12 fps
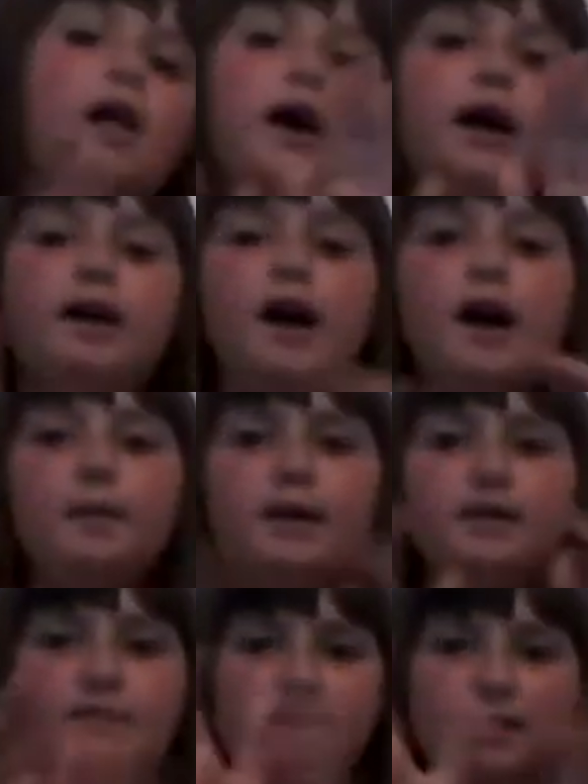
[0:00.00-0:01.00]
I got
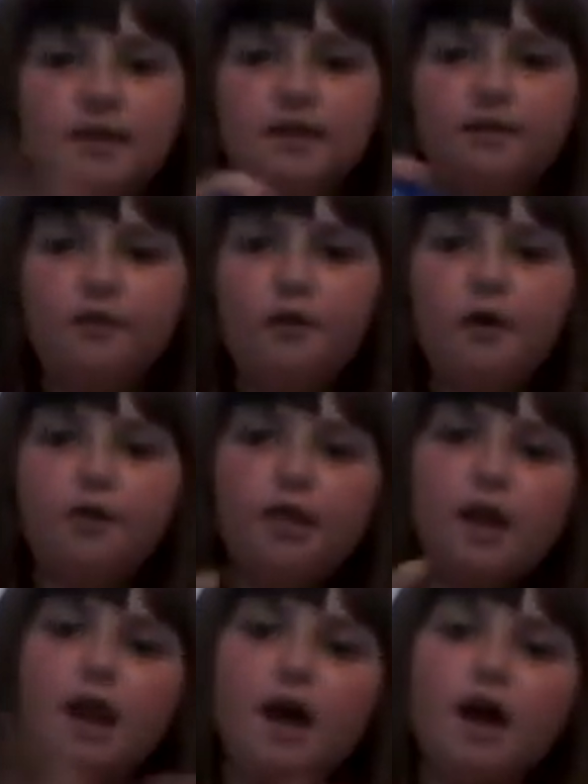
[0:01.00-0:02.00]
my ticket for
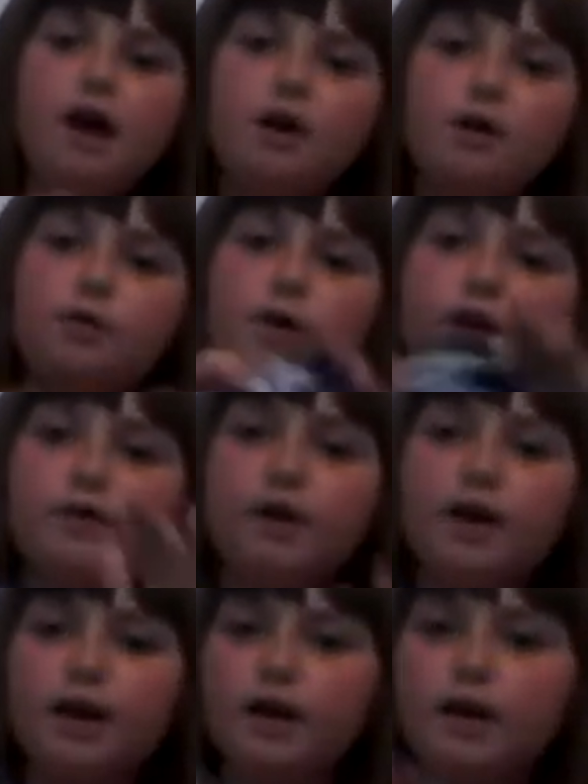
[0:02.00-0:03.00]
the long way
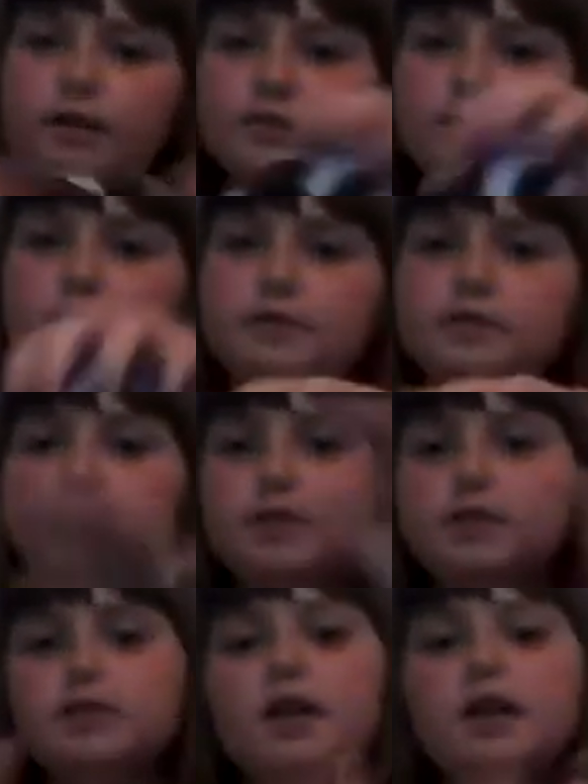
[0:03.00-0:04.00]
round.
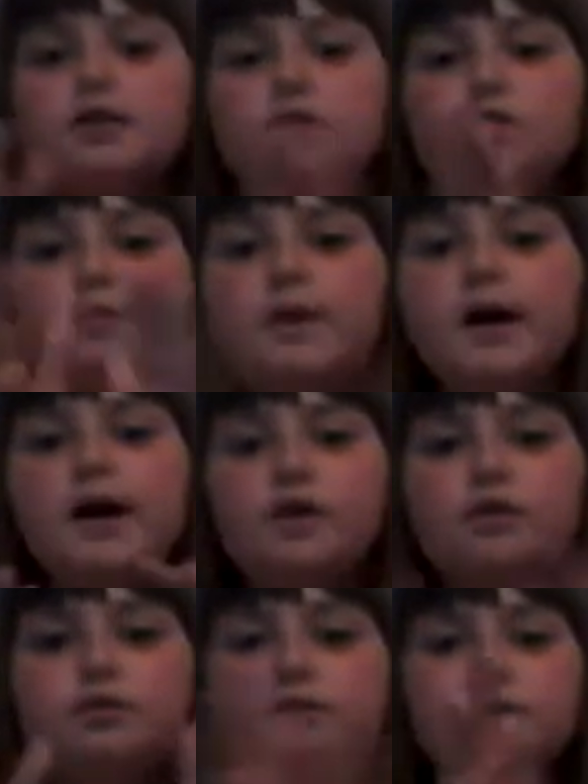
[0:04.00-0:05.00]
So
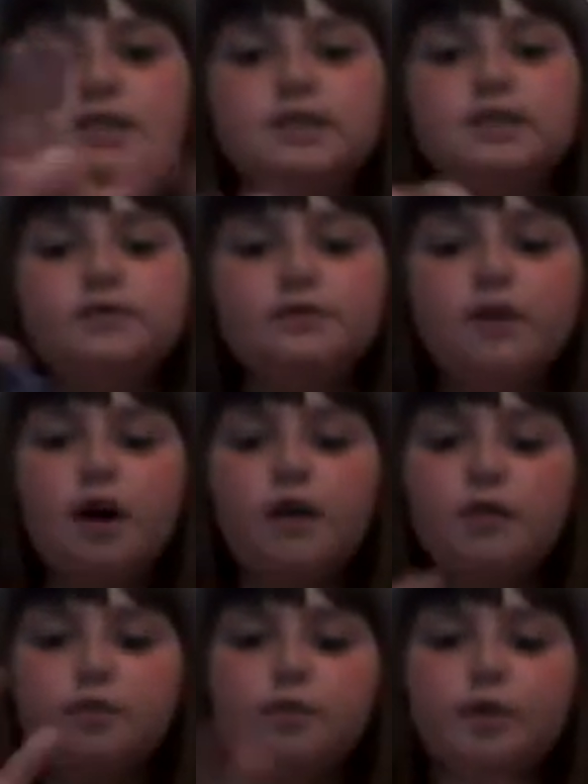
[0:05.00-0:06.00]
borrow whiskey for
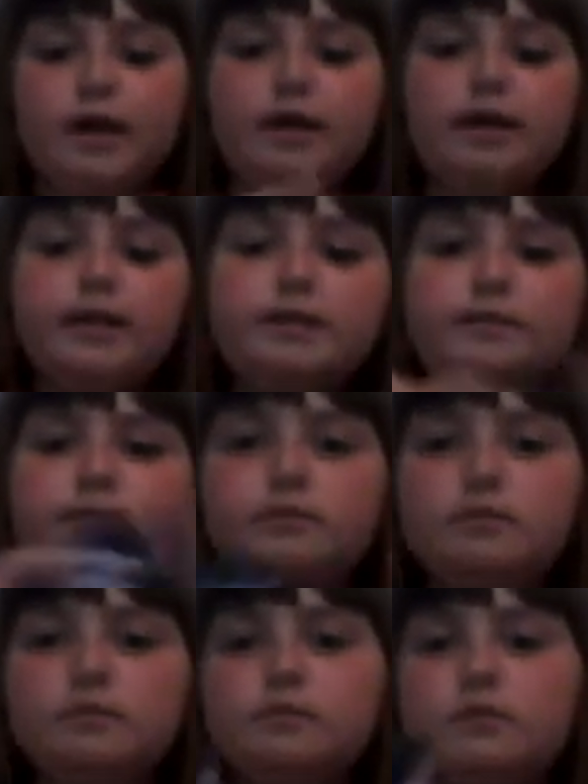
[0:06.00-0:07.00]
the way.
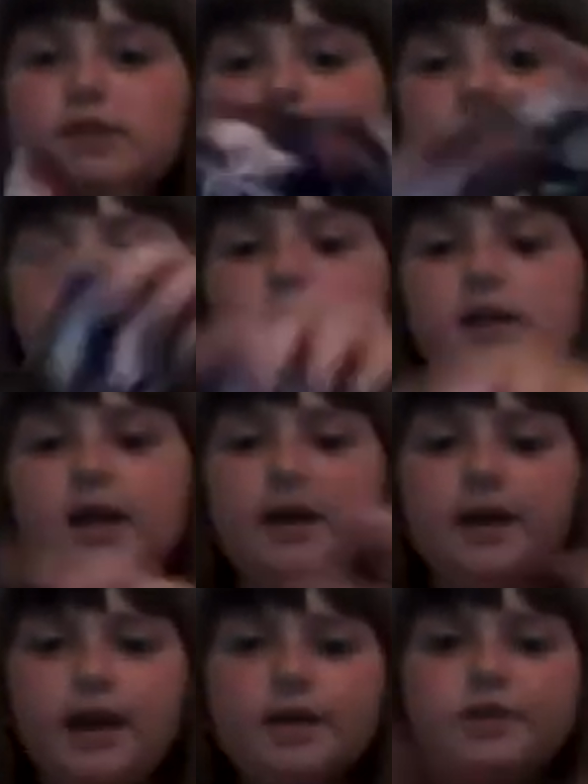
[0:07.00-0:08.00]

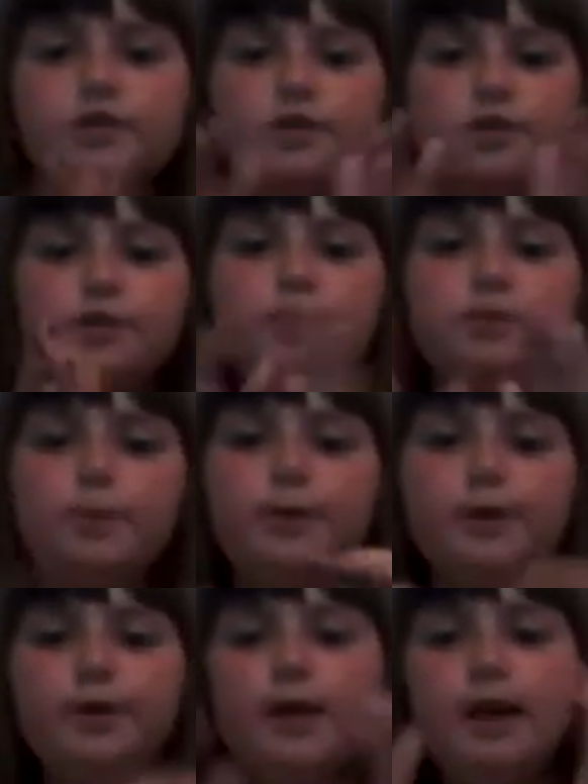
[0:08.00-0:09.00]
Natural
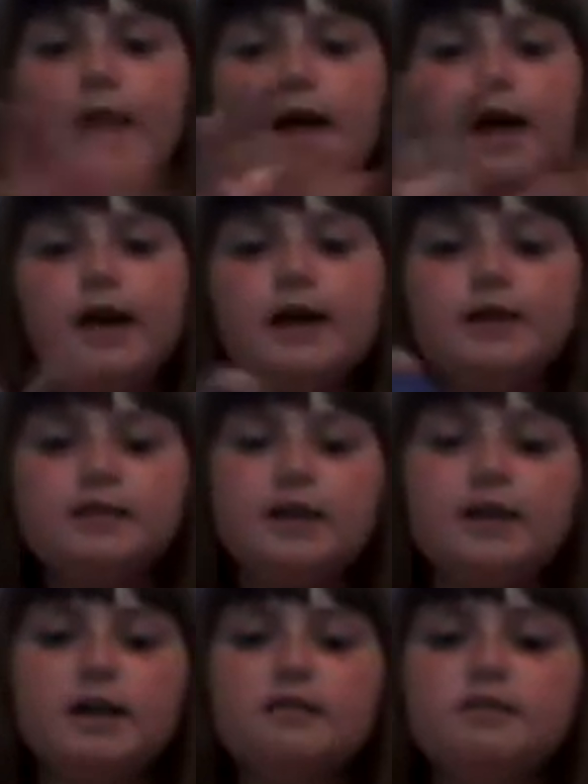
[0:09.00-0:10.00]
wood like
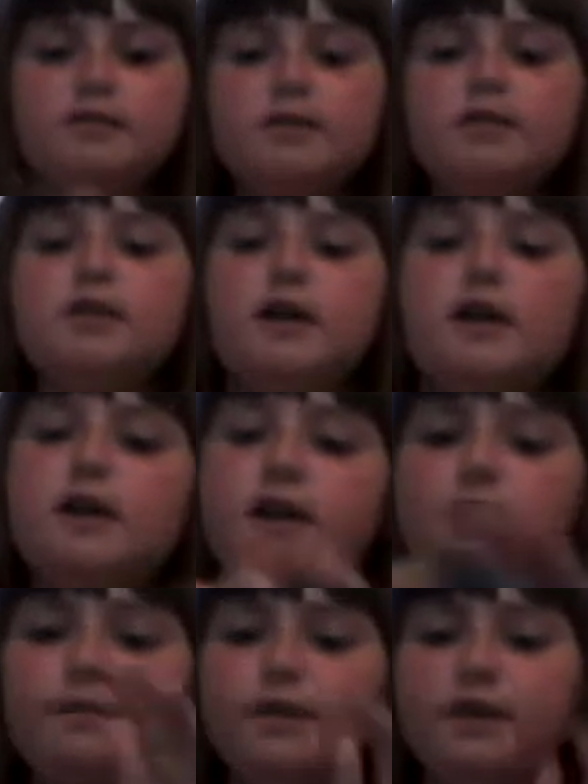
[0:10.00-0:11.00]
some sweet
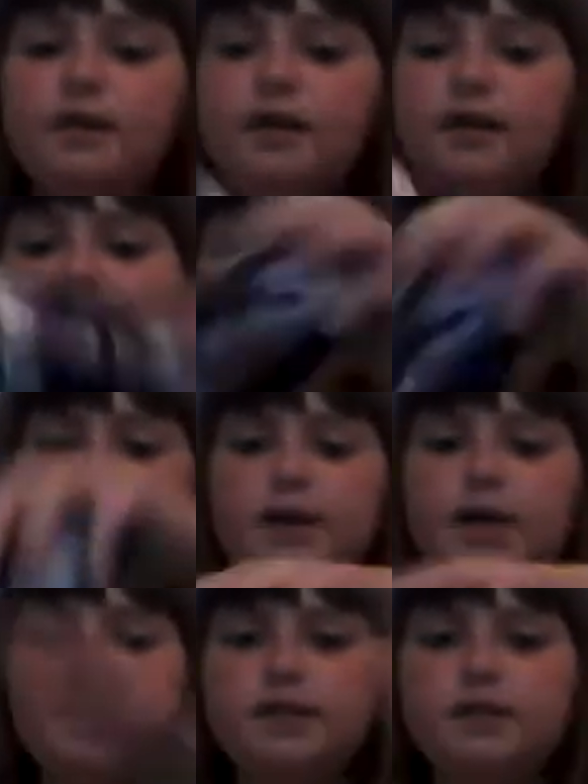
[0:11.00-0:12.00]
company.
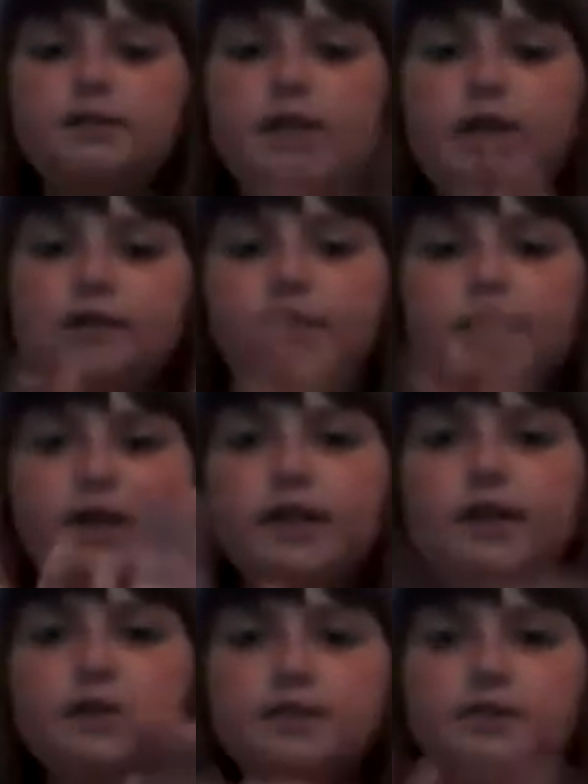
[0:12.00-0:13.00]
I don't
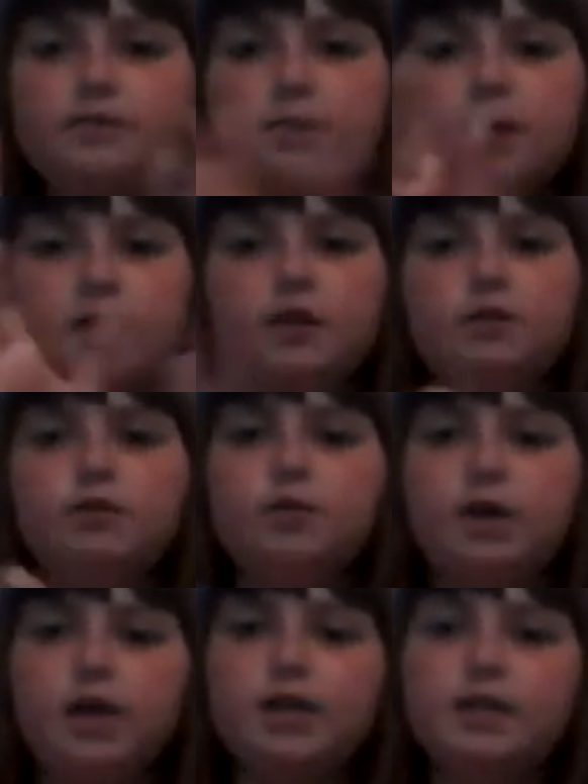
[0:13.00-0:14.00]
it to tomorrow,
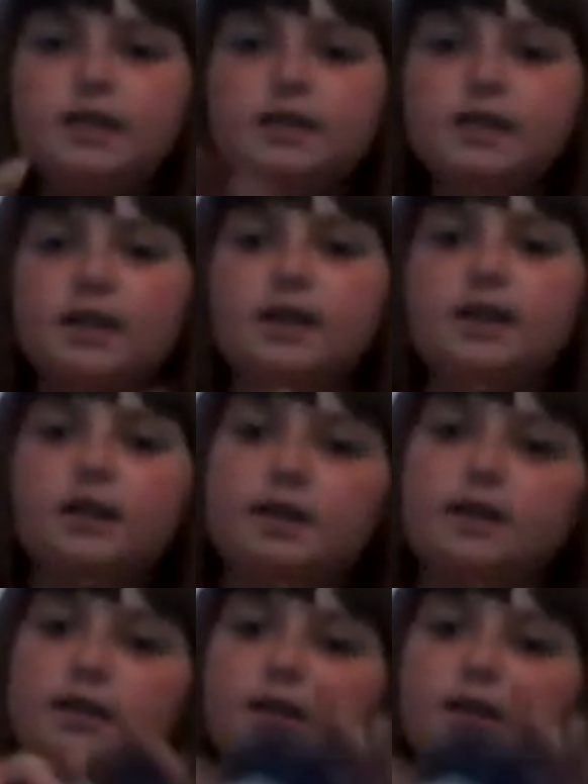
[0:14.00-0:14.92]
what you say?